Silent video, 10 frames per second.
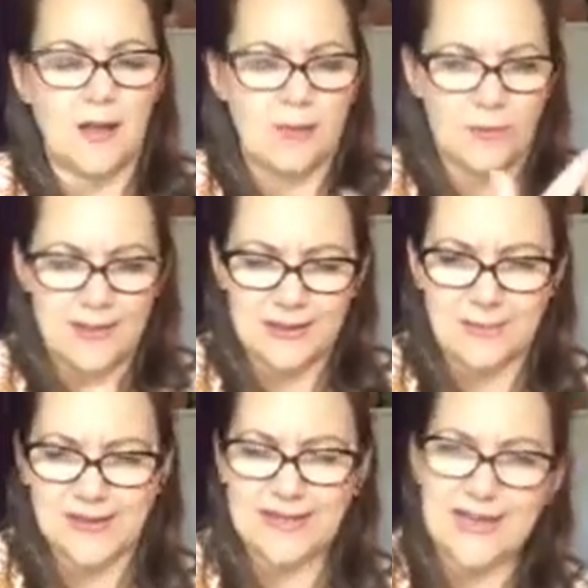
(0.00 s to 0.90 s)
in the
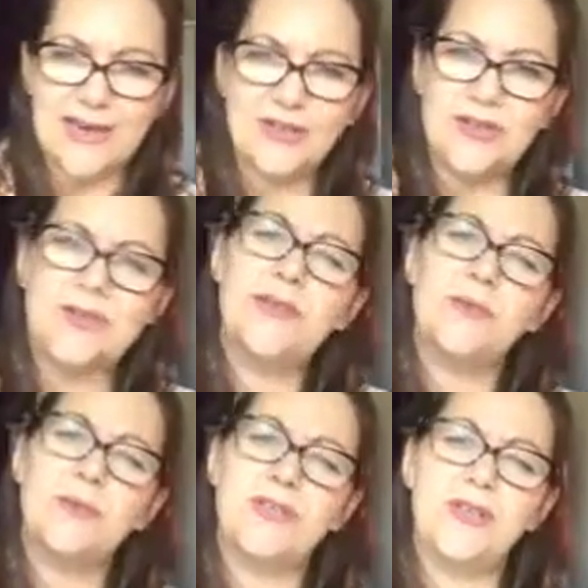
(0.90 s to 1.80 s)
meditations that
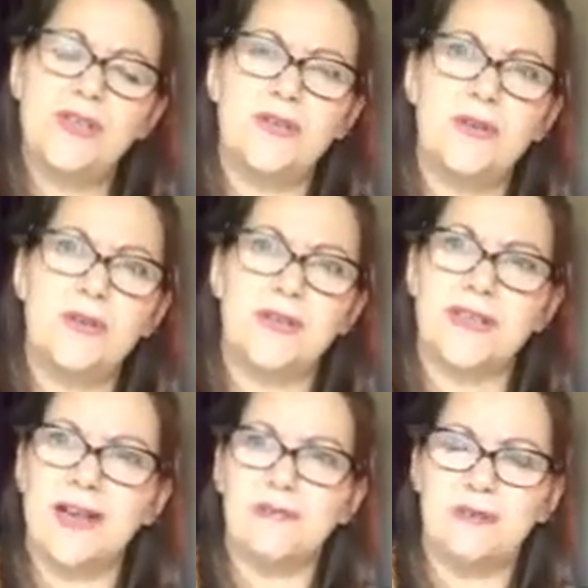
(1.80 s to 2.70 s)
we do, because
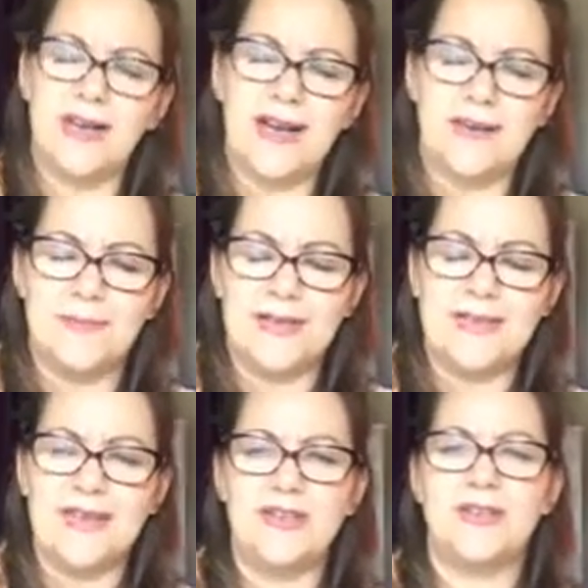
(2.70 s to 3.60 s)
I run guided
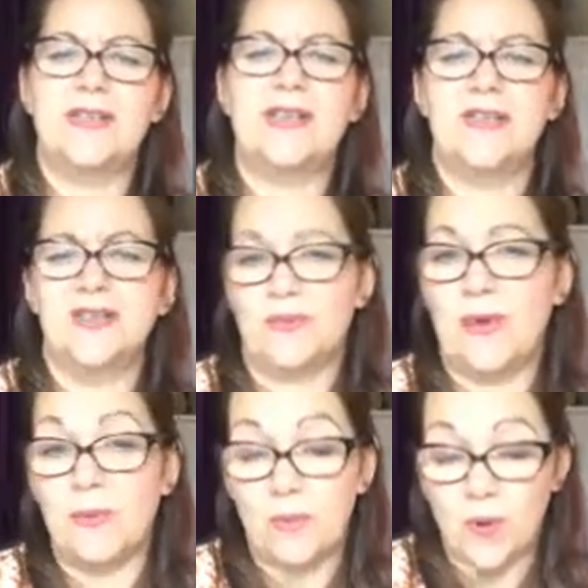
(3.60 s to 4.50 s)
meditation sessions
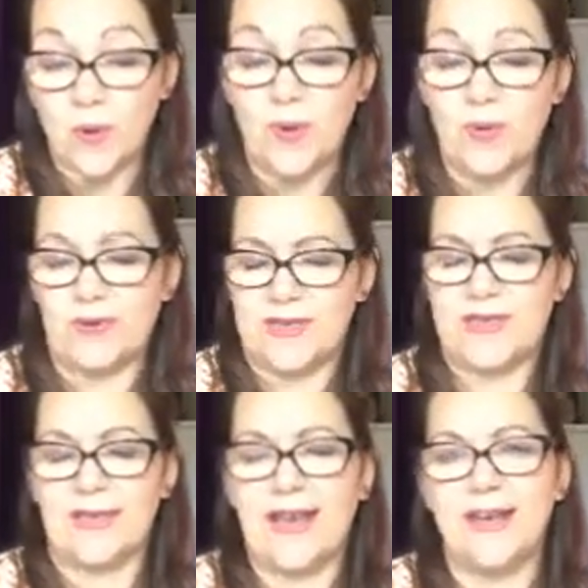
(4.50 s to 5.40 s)
where we work with
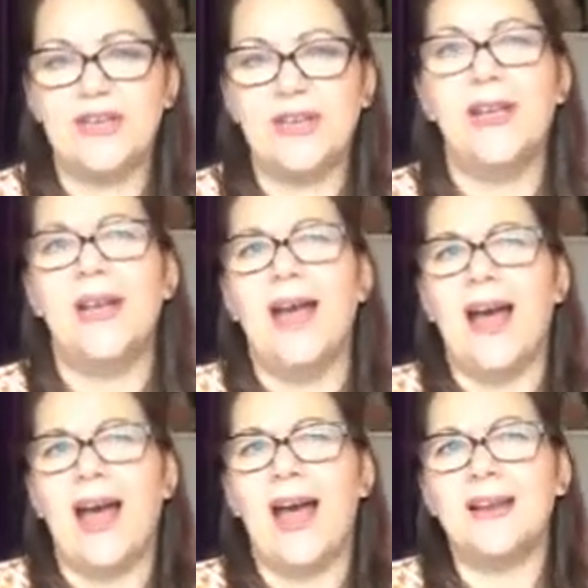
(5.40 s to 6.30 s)
crystal energy,
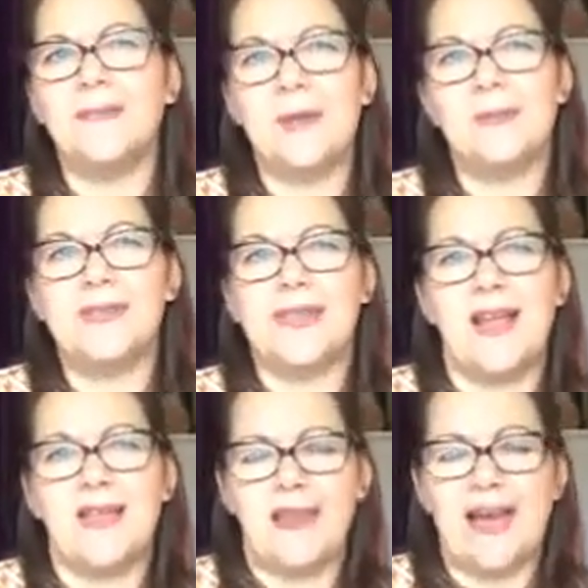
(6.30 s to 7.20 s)
and people
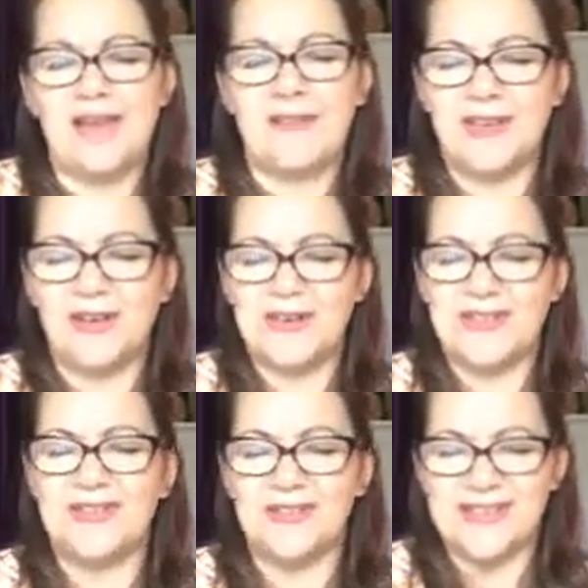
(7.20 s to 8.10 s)
say that having the
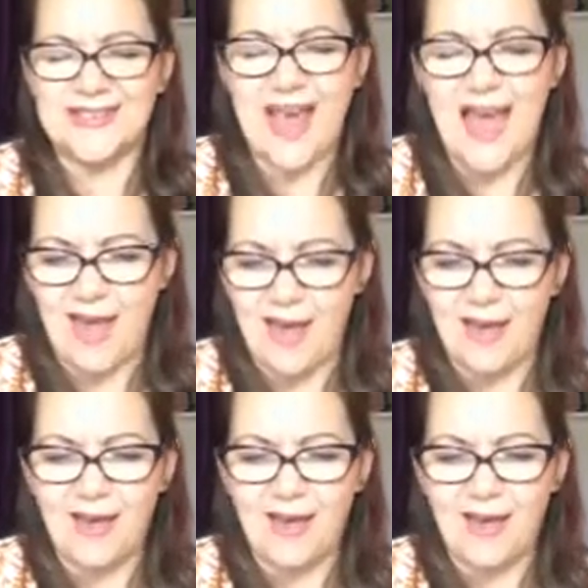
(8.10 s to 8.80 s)
crystals there